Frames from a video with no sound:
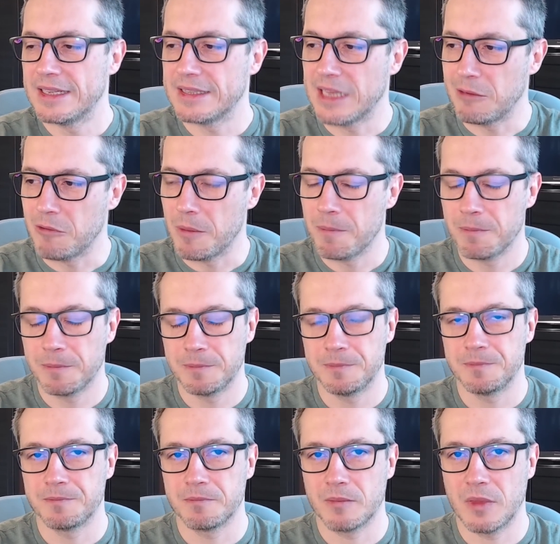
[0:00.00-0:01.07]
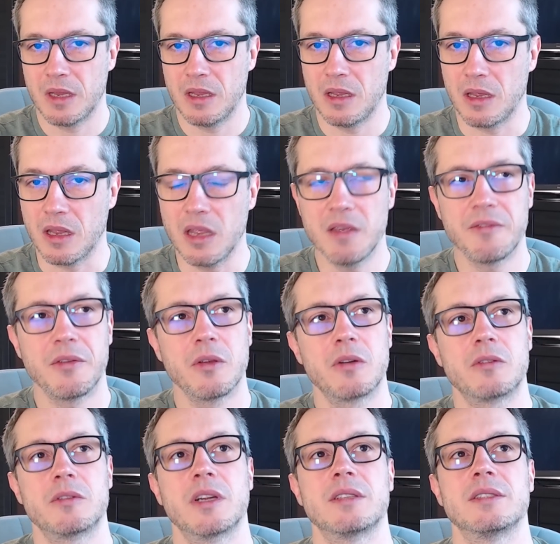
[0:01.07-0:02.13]
Now, if you
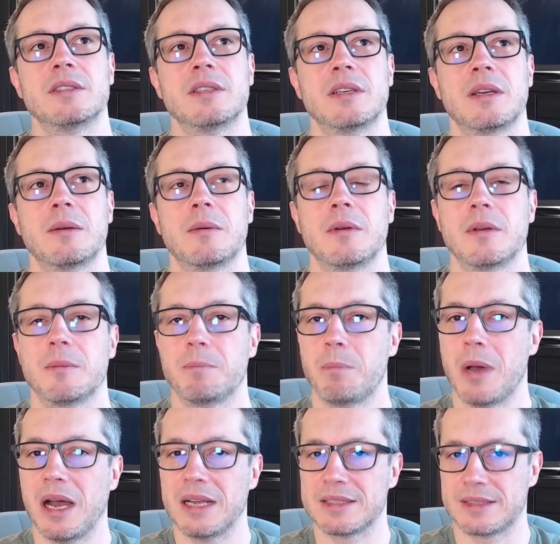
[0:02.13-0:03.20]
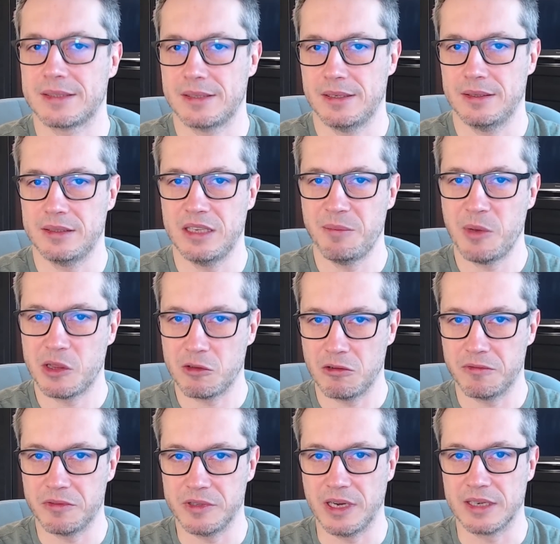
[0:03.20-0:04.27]
already passed
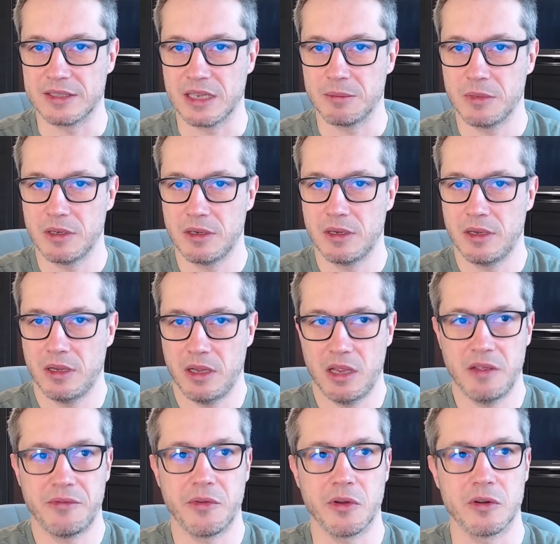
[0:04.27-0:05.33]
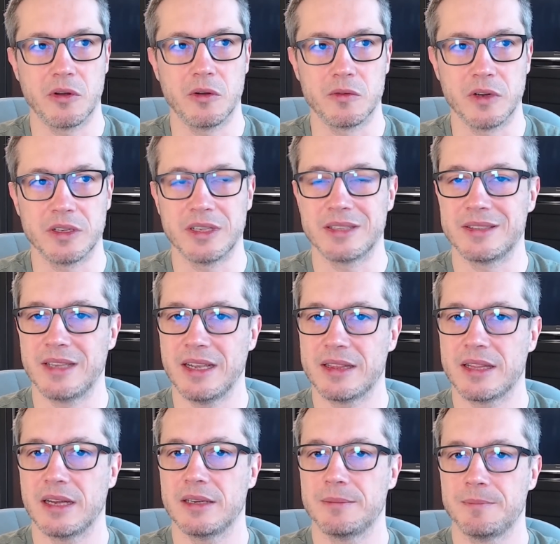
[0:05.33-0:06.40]
DP203 exam, if you're already
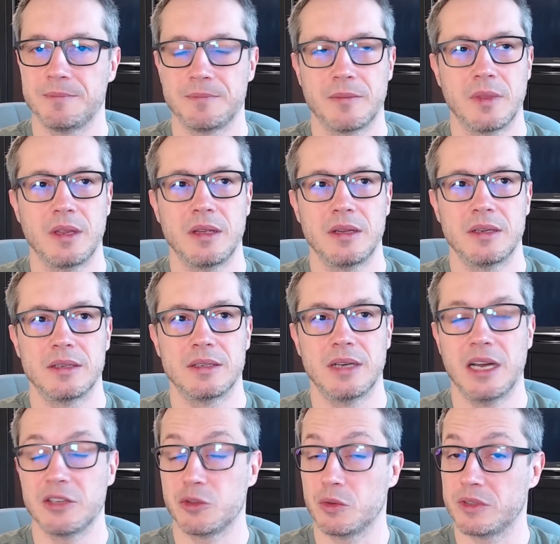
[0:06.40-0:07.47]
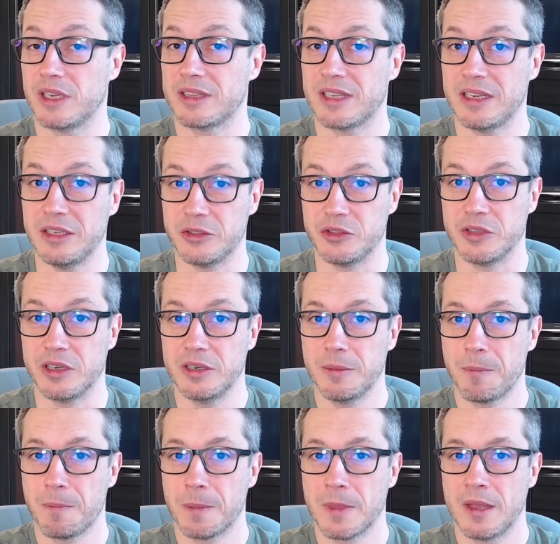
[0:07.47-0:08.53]
a Azure data engineer,
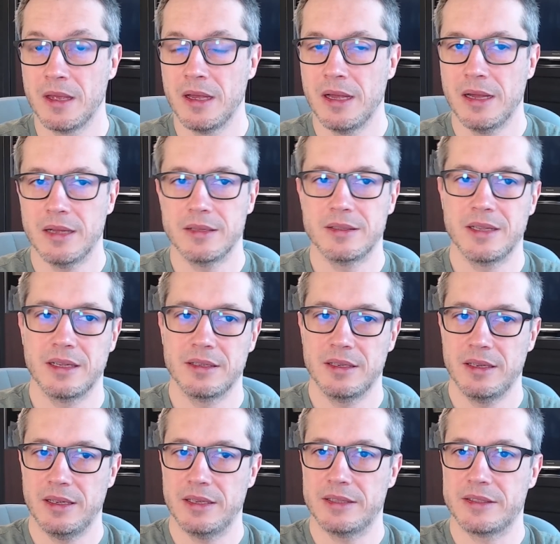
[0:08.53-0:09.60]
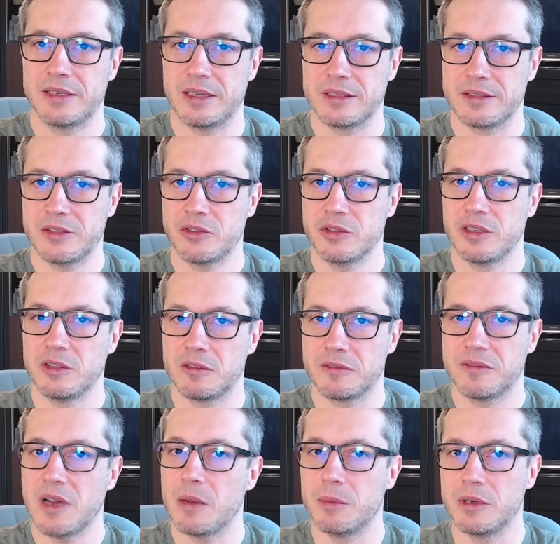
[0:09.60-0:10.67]
then transition into
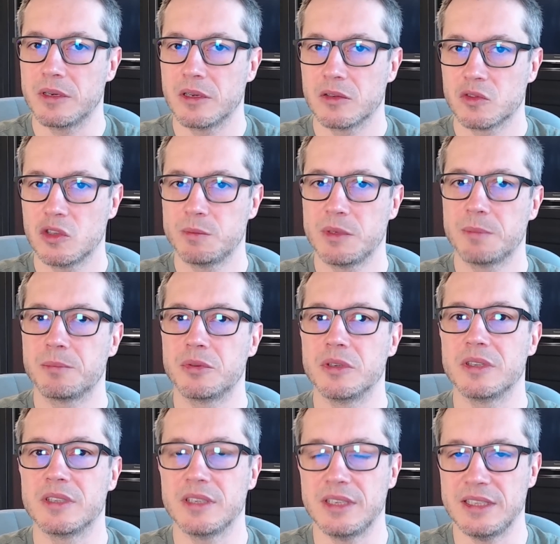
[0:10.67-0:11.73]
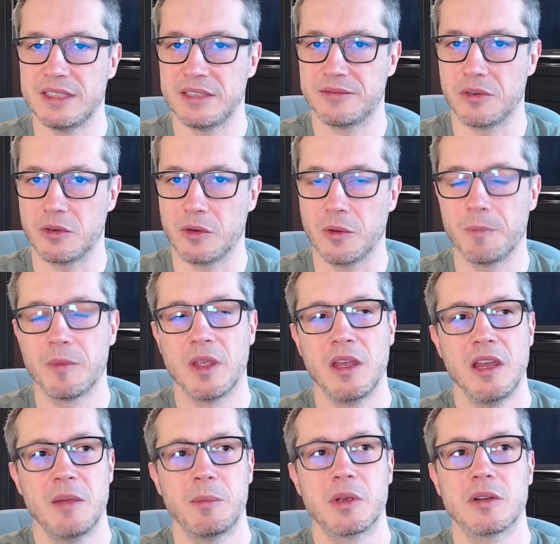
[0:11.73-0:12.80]
Fabric should be pretty easy for you,
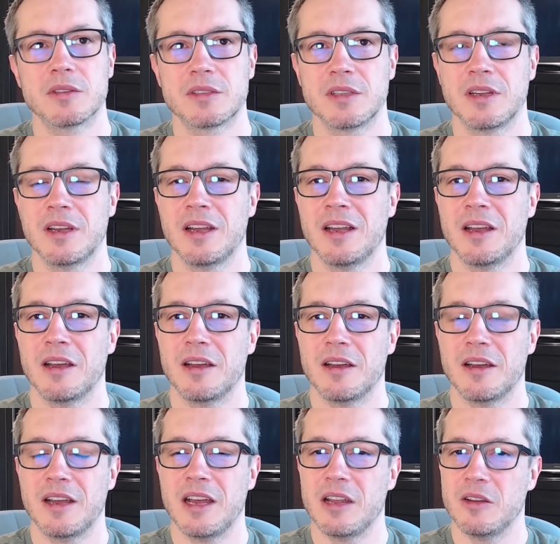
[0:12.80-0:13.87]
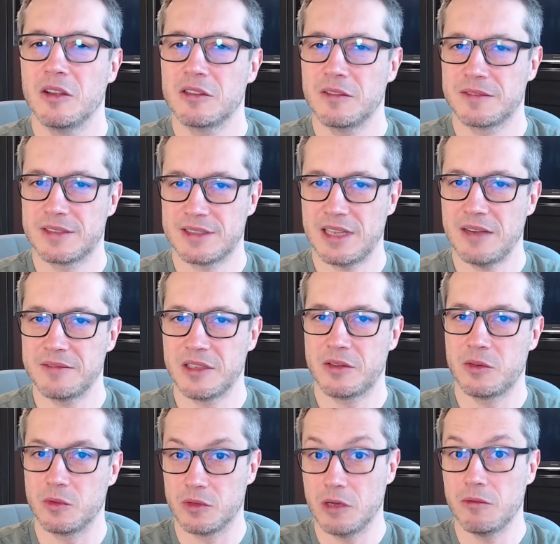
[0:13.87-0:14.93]
because a lot of stuff
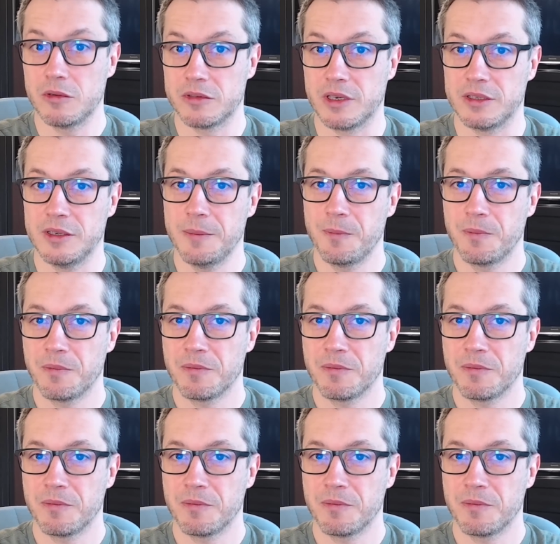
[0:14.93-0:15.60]
that you know already